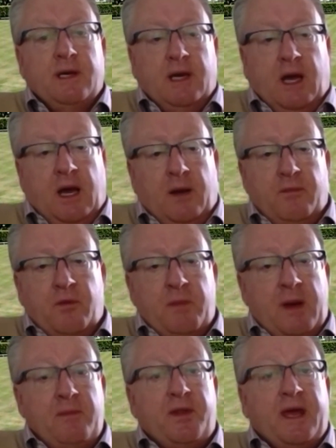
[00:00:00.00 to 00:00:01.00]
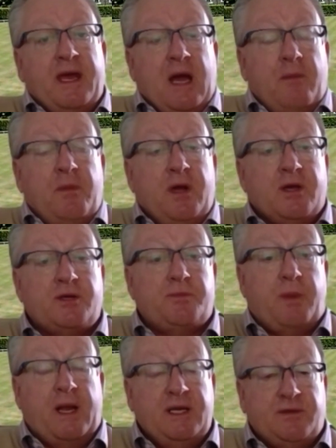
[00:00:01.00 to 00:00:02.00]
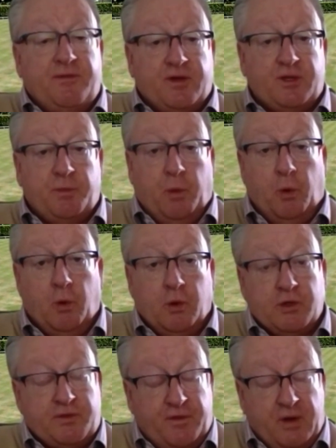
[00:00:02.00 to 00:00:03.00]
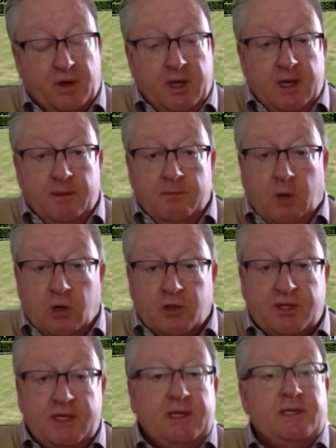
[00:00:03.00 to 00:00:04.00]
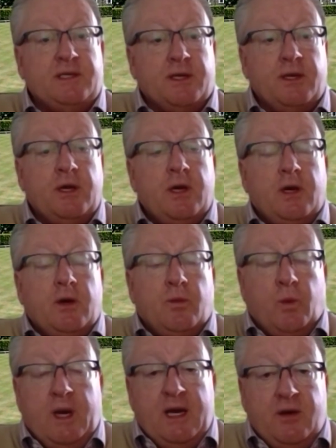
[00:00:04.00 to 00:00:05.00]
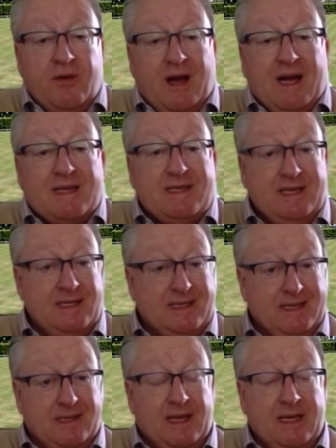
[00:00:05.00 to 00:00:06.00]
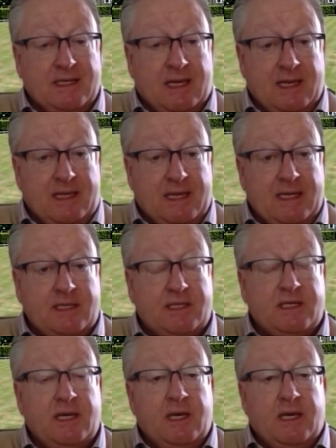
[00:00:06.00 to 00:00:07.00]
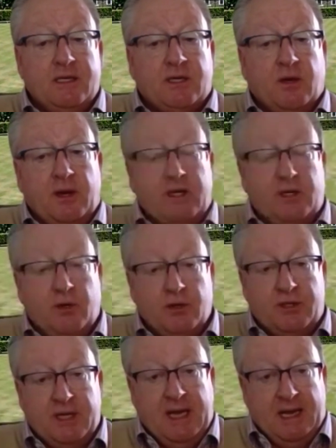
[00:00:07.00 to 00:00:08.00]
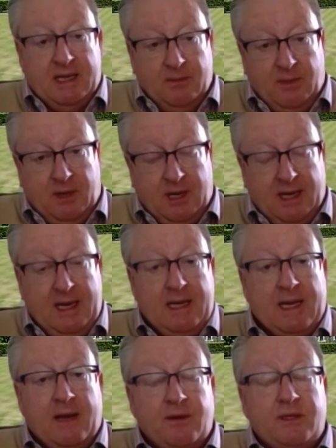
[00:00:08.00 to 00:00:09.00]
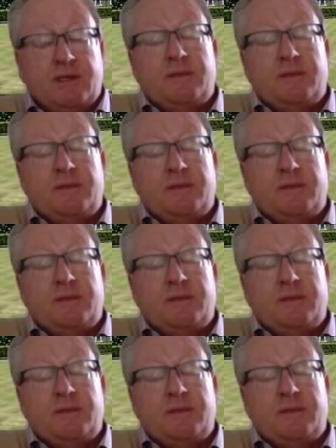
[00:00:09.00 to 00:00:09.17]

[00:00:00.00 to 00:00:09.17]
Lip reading: Remember, they can be a place for spores, for mosses and weed grasses and things like this. So it's good to get them cleaned out.